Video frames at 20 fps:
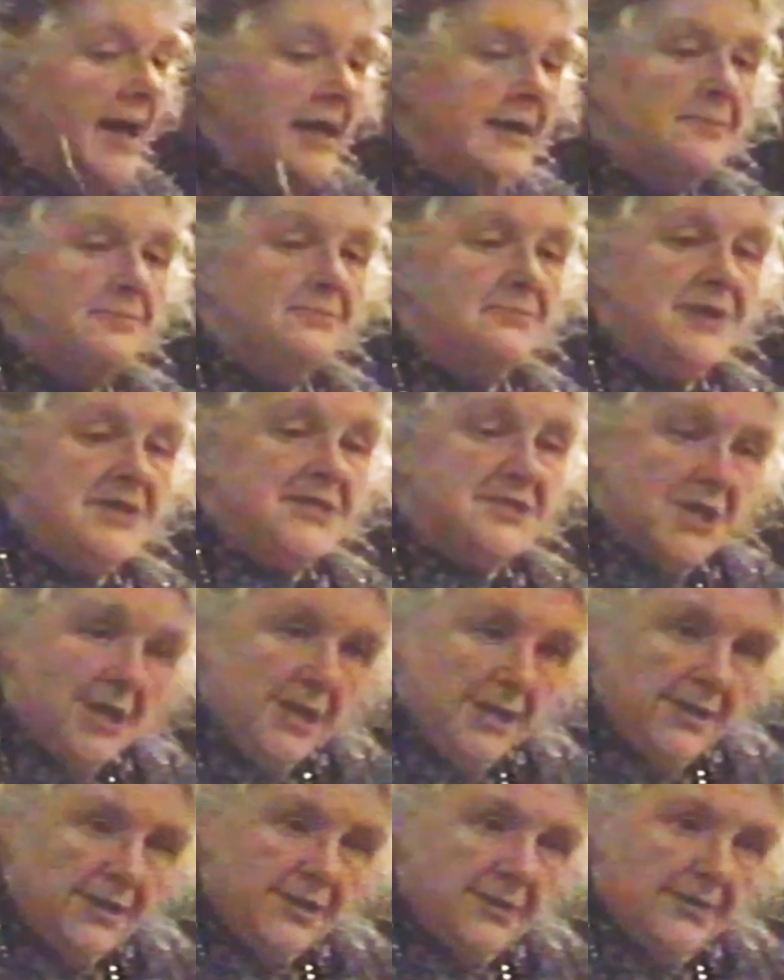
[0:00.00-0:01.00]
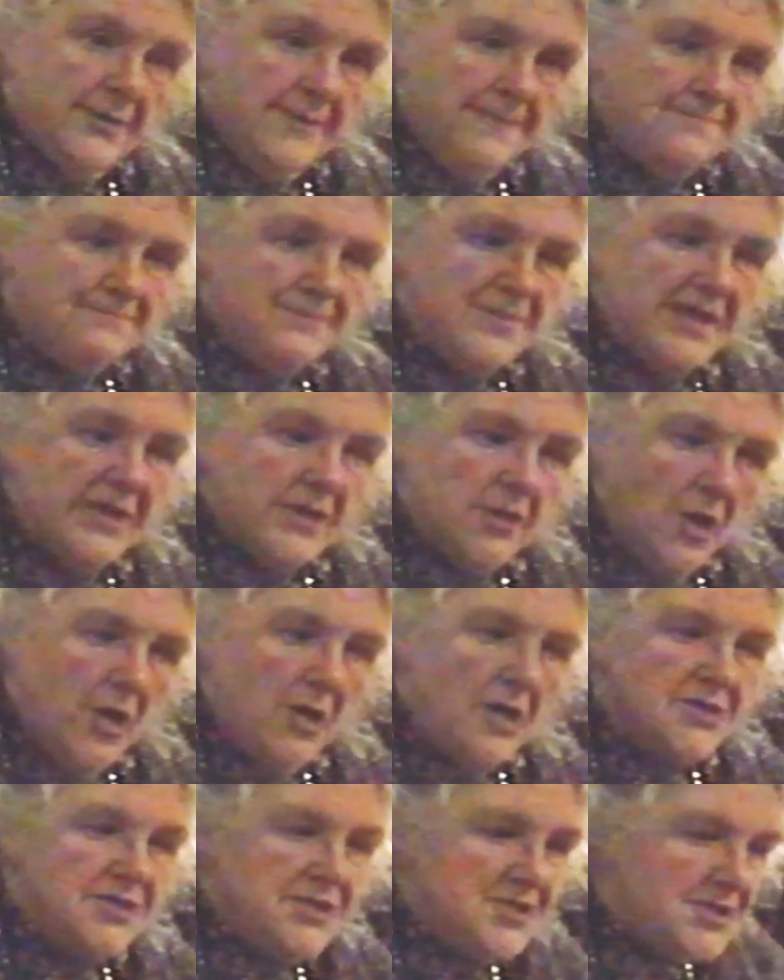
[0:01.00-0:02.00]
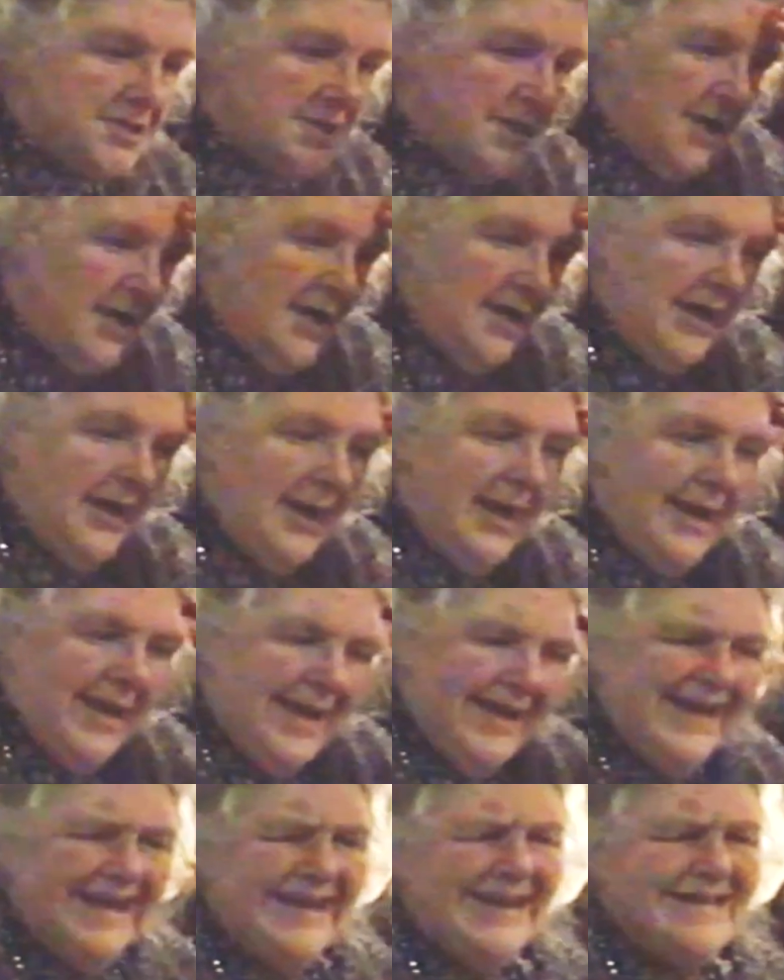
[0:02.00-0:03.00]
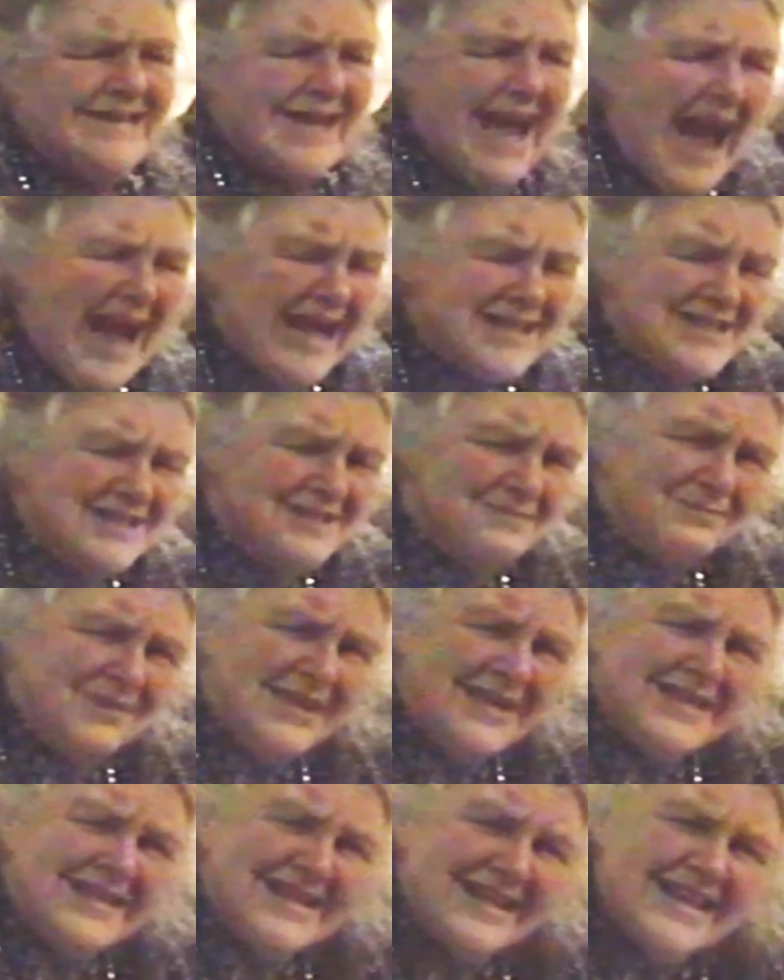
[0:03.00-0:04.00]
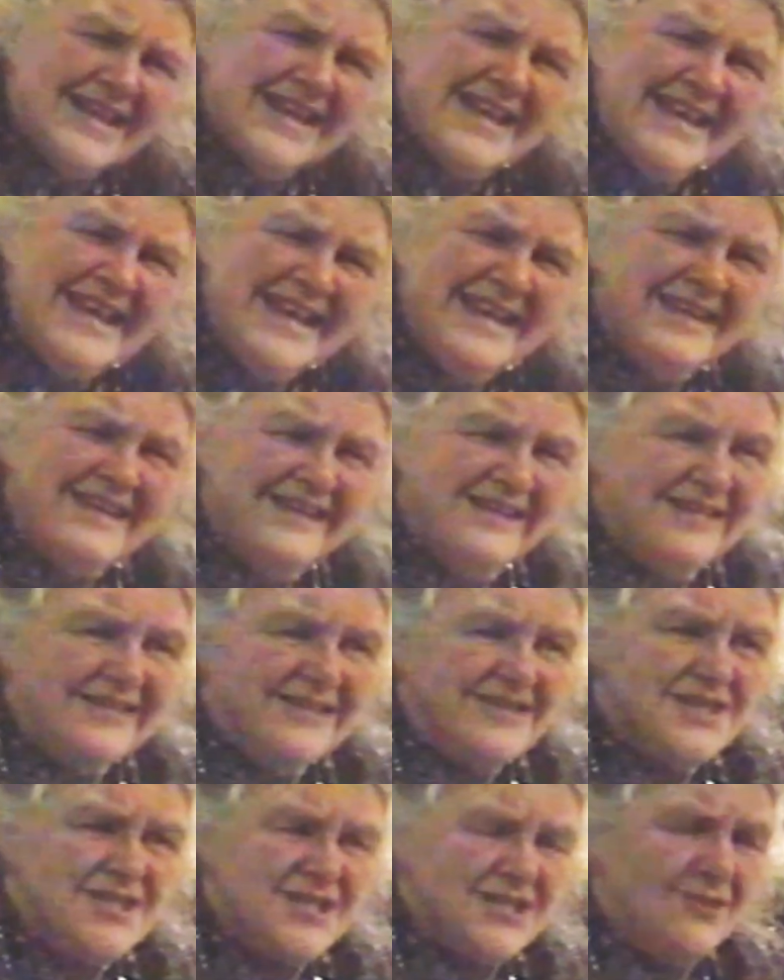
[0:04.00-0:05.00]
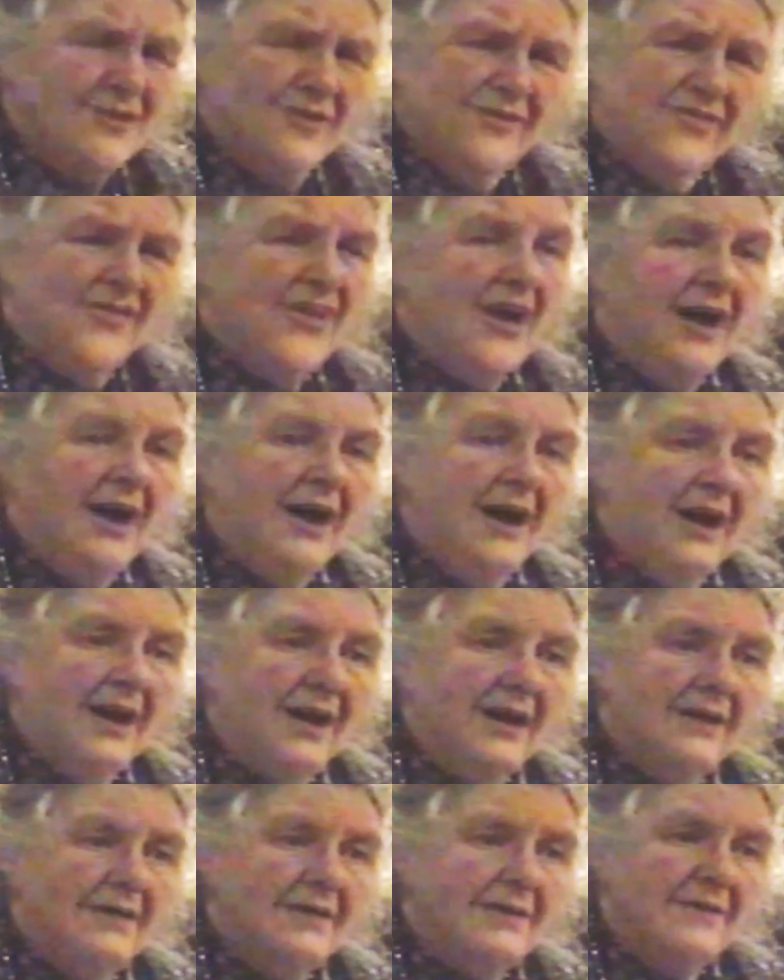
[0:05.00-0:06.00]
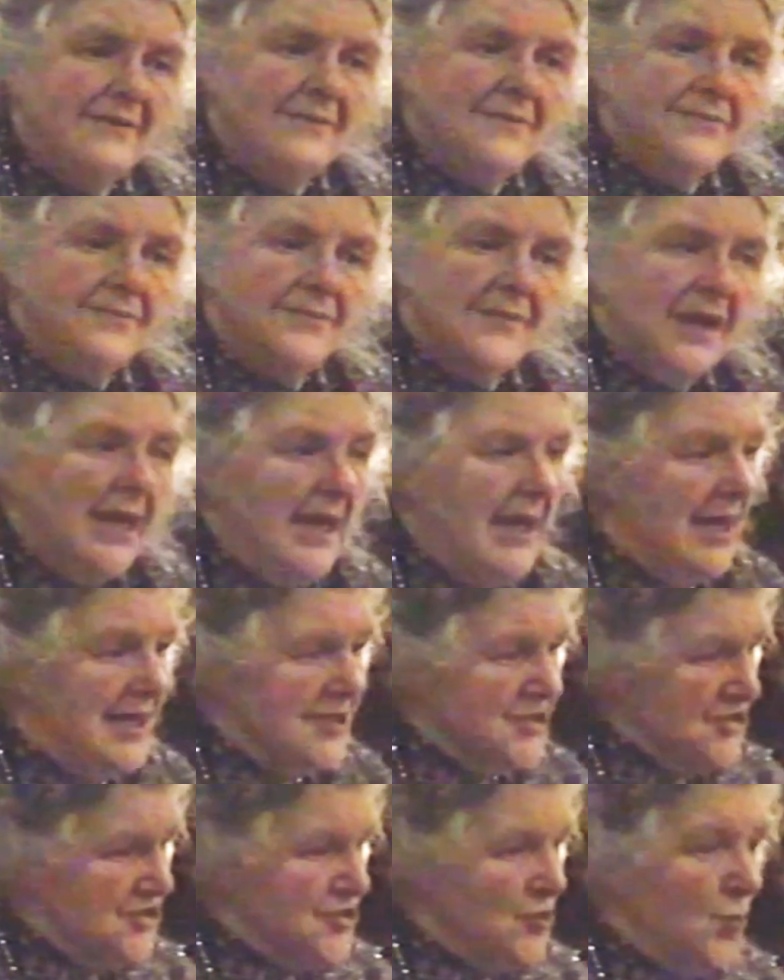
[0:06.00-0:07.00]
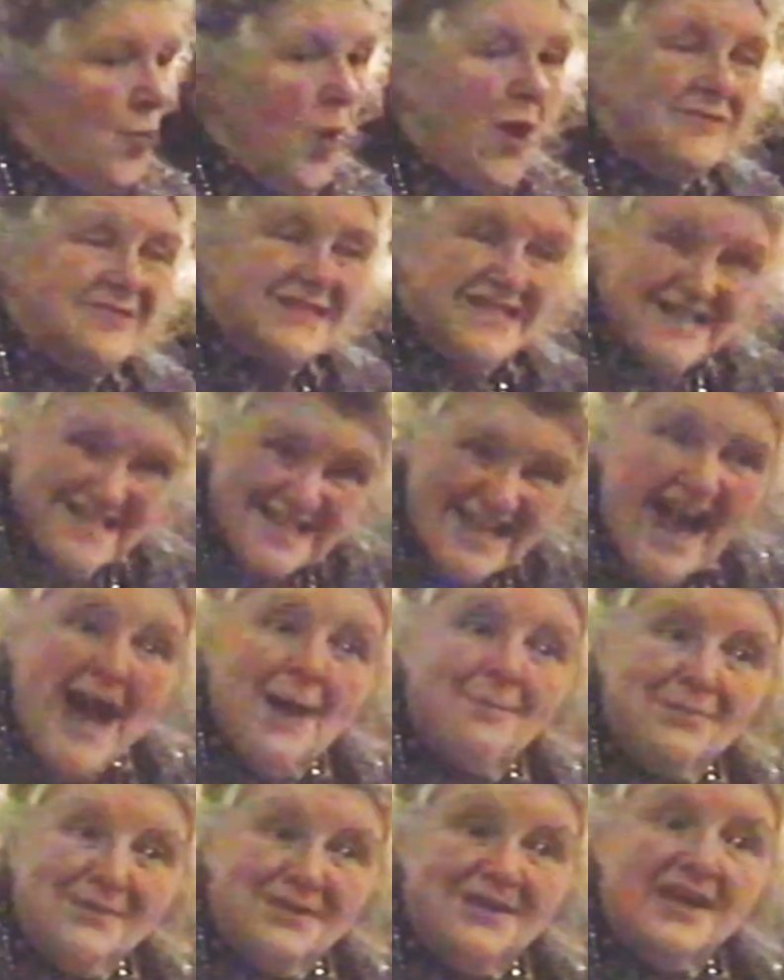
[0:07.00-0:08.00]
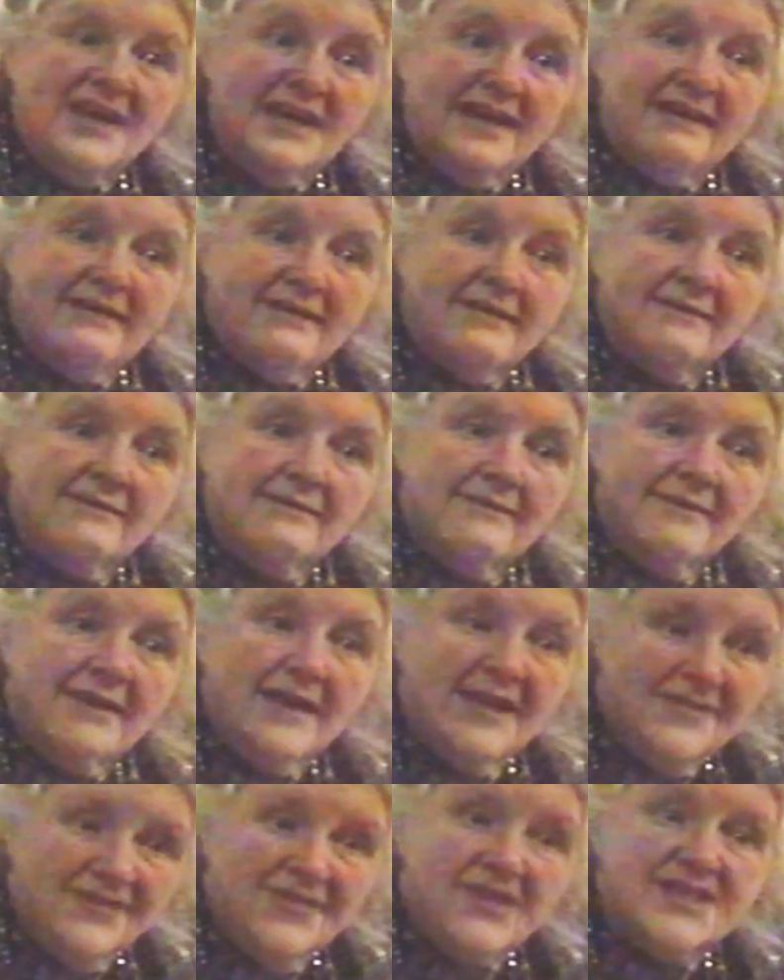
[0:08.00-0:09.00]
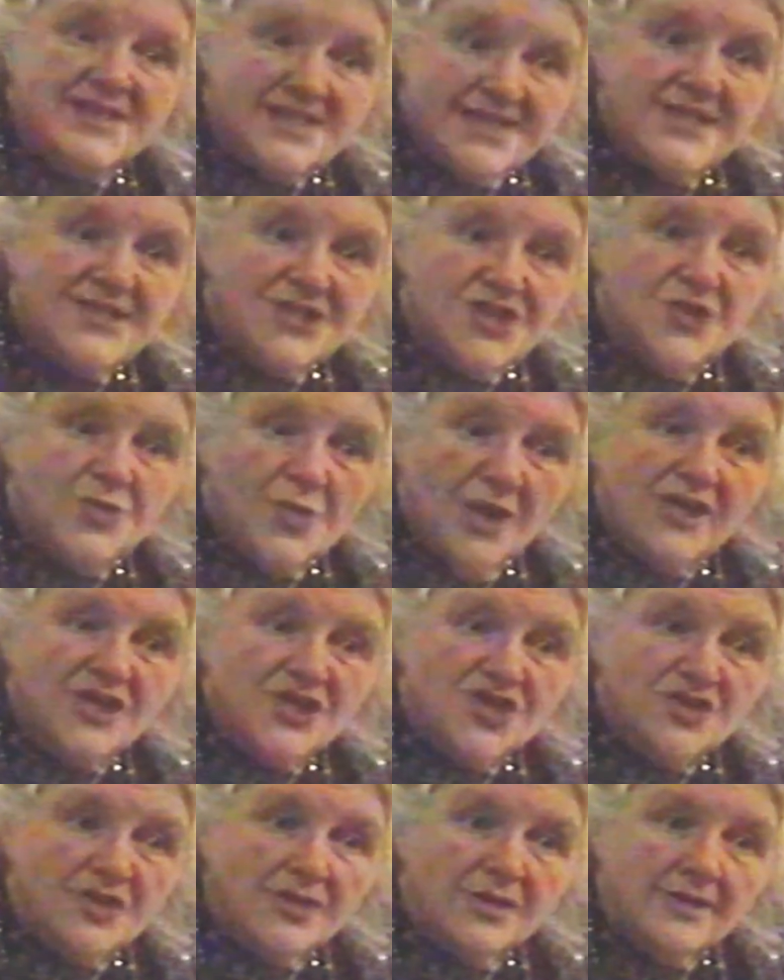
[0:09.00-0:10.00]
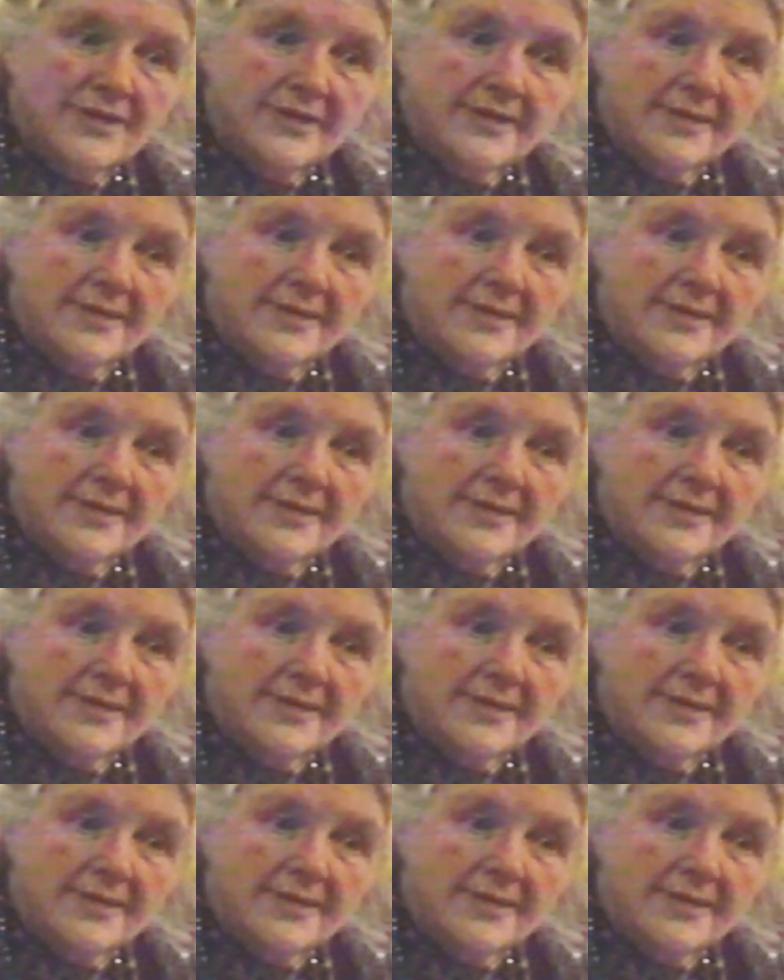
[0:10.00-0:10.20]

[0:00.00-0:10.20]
might be done because it hasn't been clear so far as to what is happening in this situation.